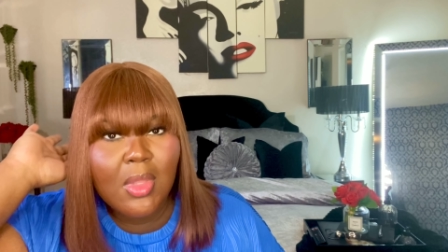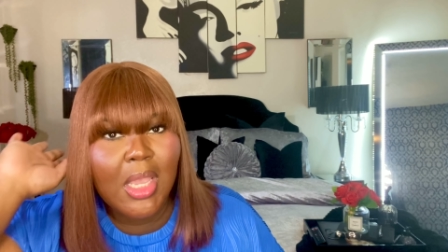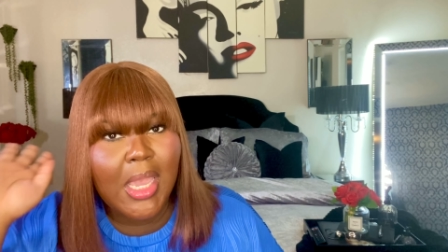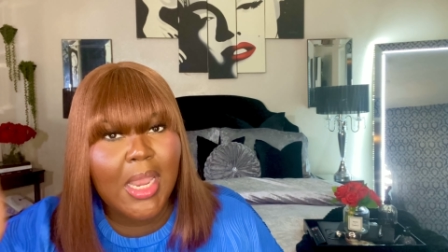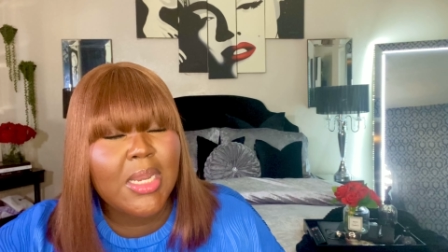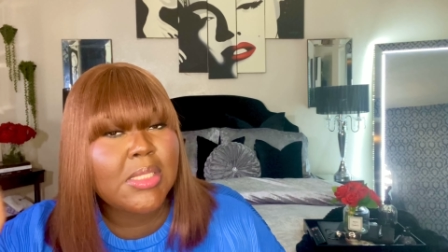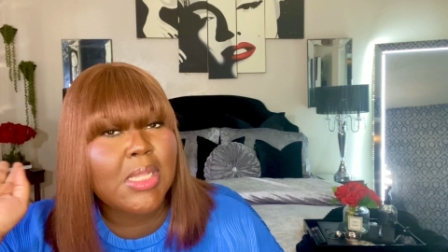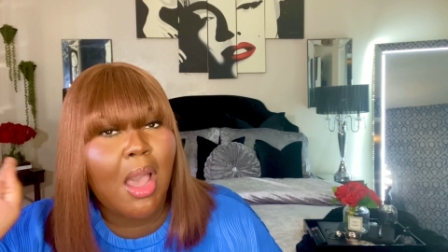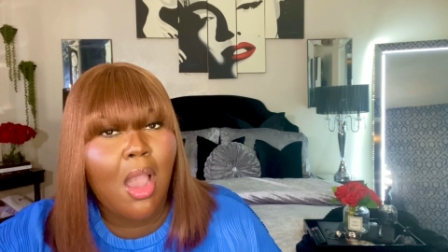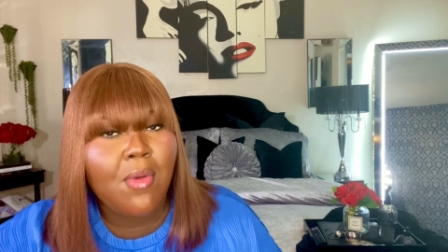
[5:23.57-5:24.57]
and it's
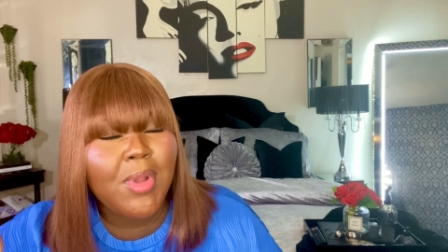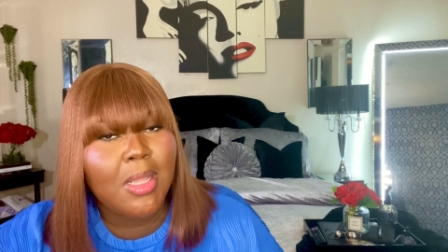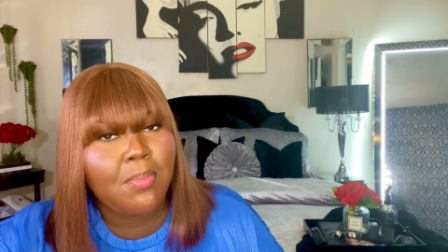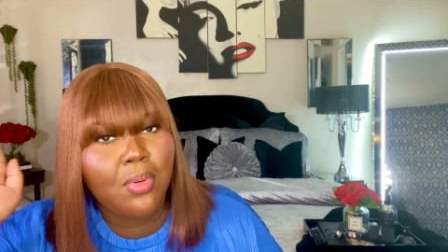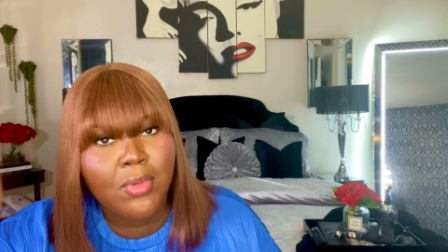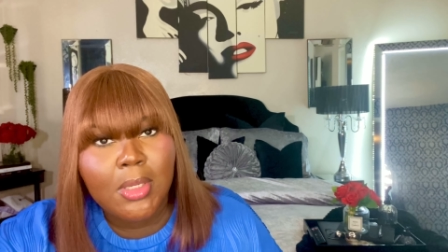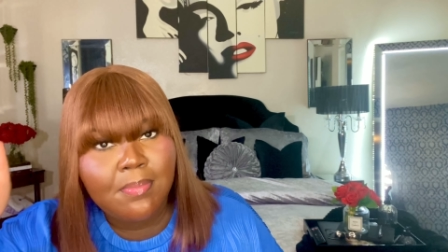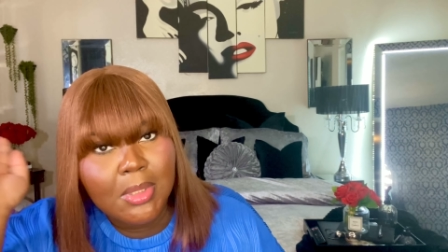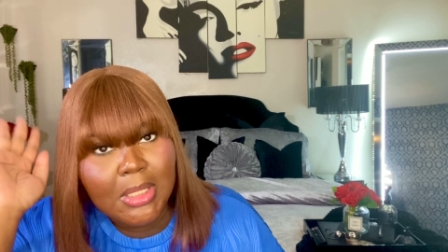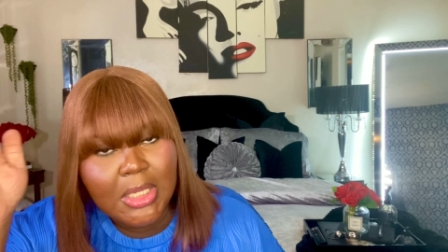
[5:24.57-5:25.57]
already
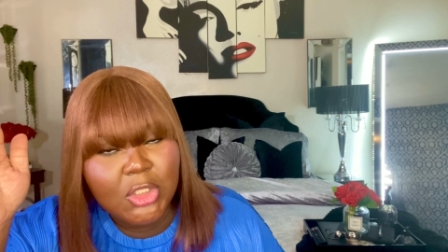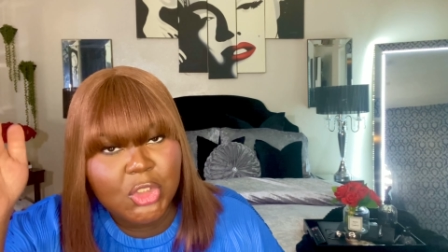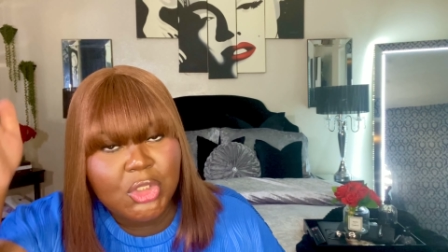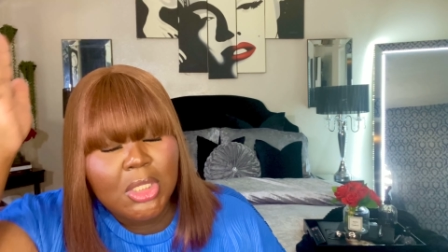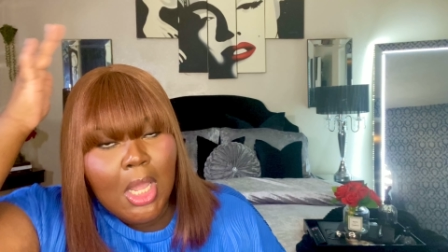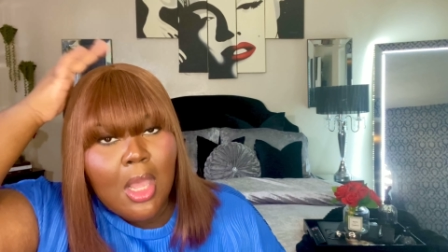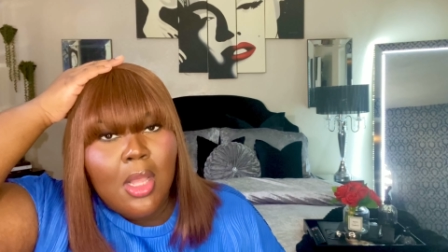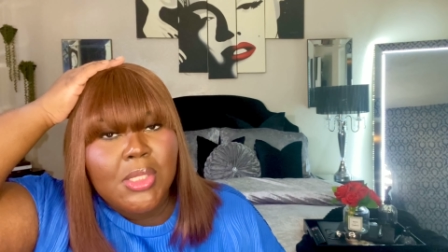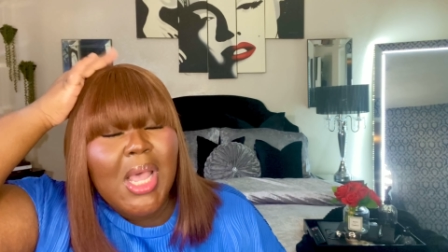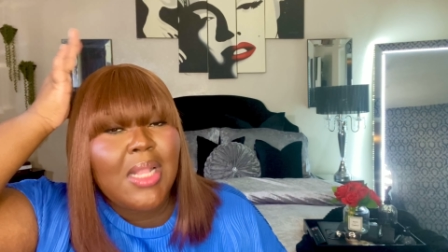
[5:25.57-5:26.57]
pre-bleached,
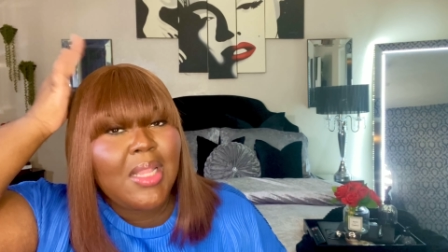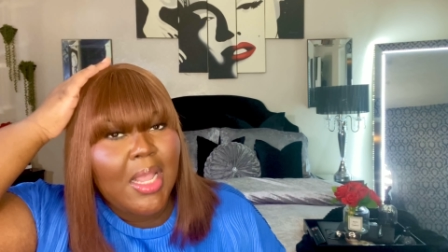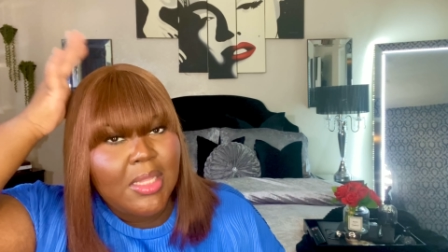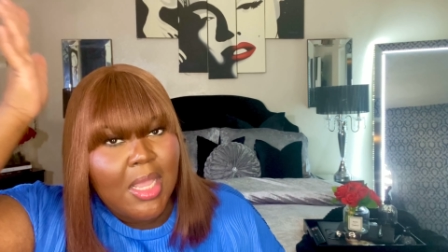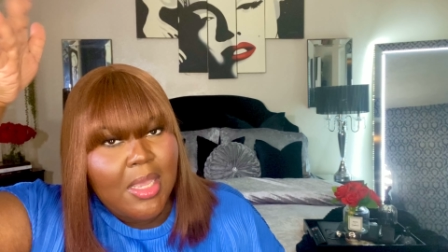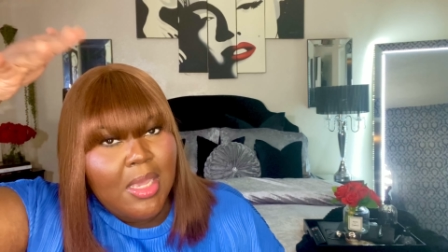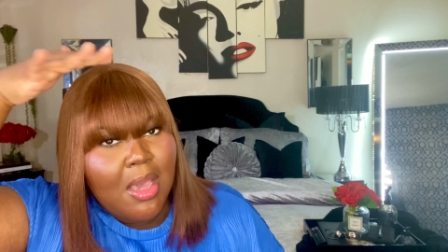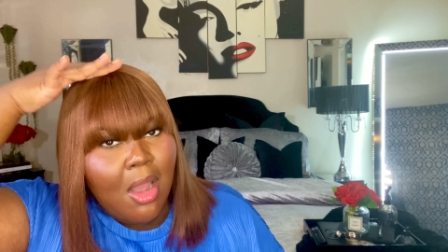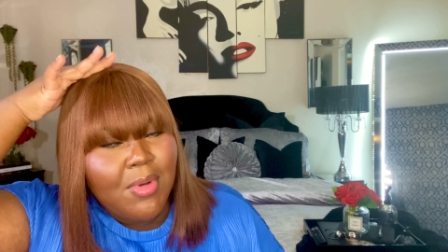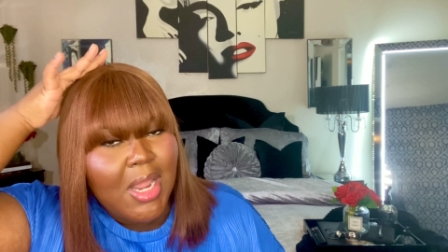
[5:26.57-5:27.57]
so I like that it
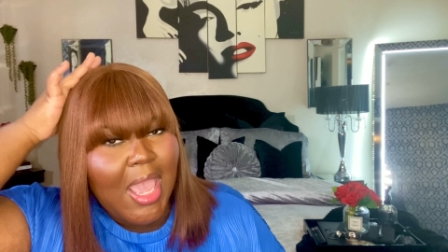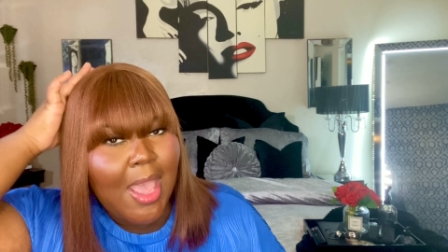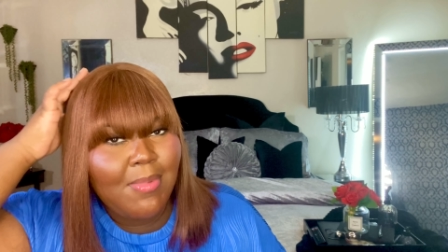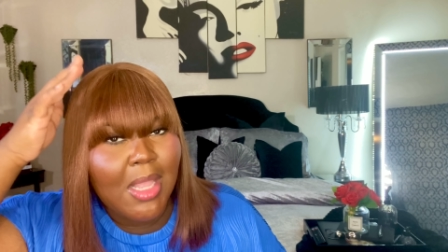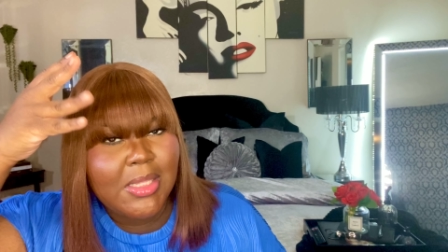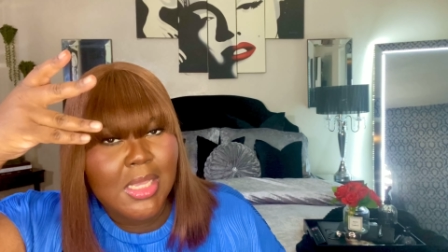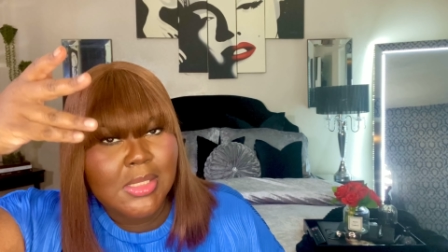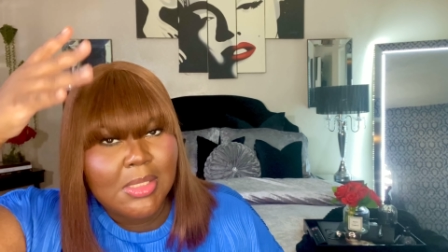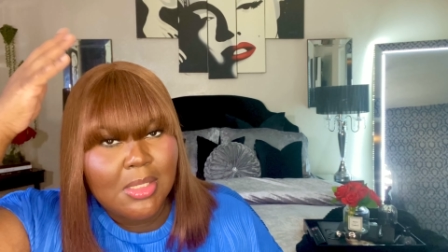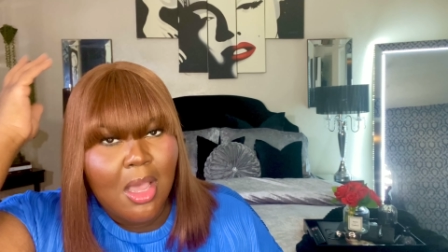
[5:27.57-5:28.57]
already have like
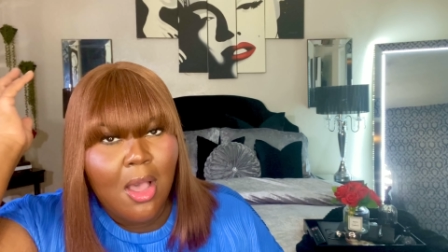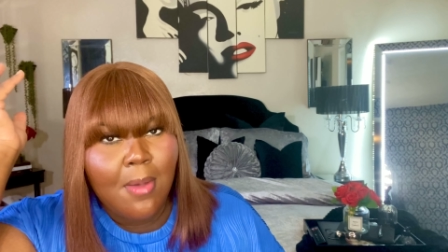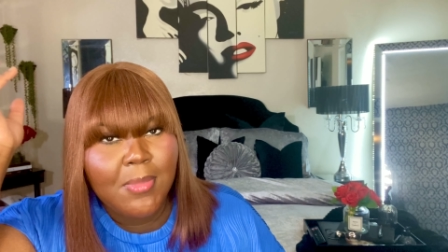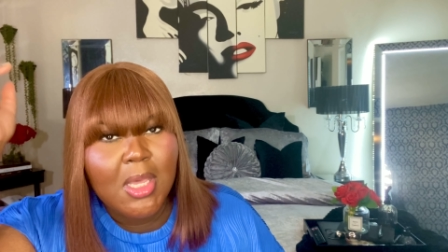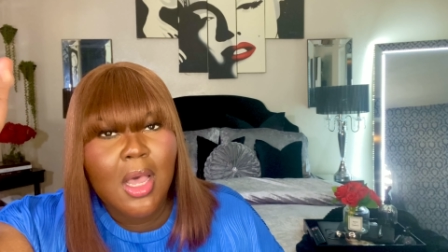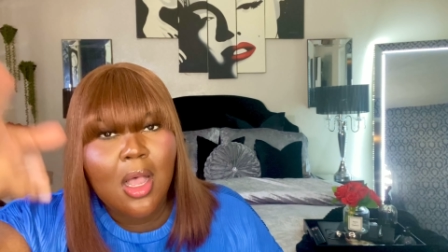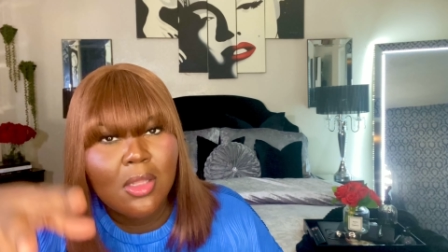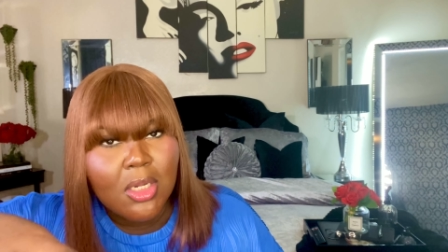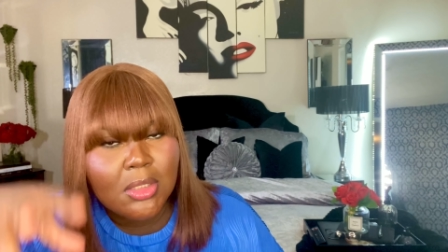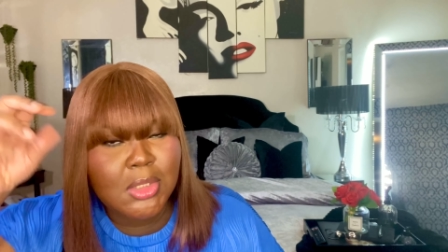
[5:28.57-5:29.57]
this
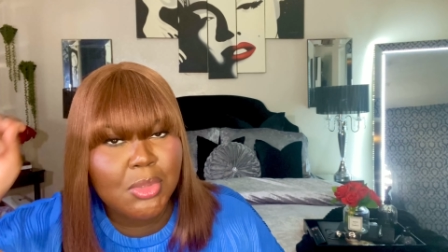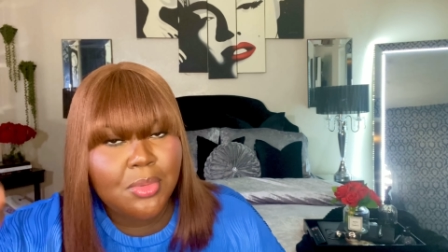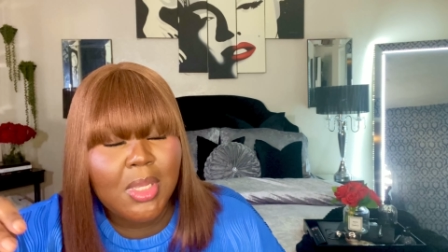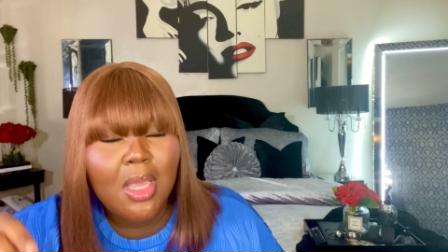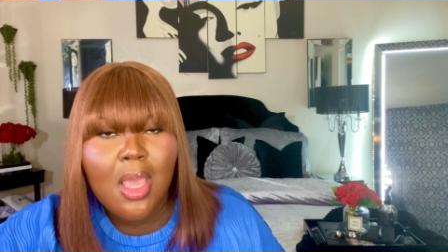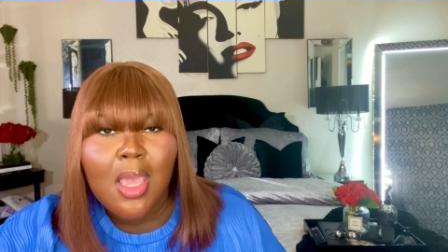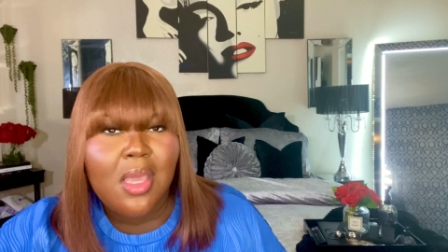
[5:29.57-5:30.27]
color to it.